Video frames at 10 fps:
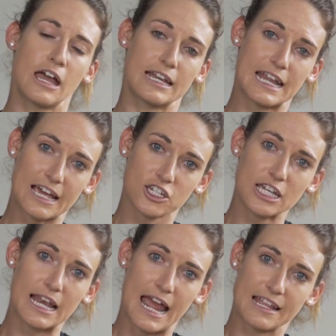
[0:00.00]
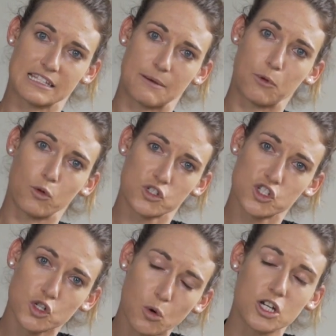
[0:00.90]
it actually lands up
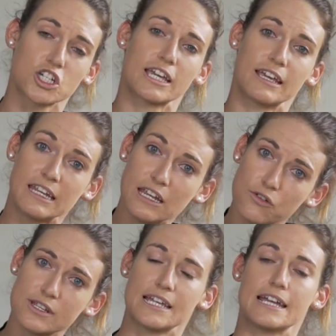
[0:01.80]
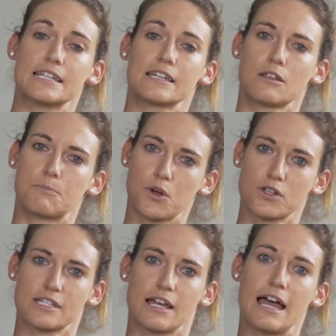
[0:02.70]
squashing and irritating the
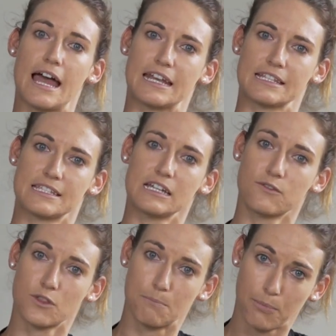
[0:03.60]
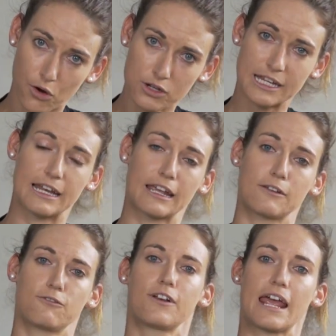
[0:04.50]
bursa, and instead of the bone getting
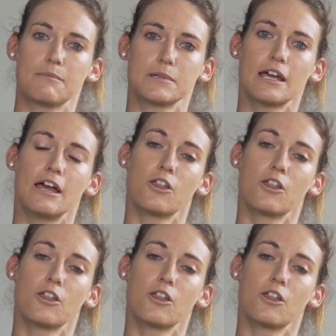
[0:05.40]
inflamed,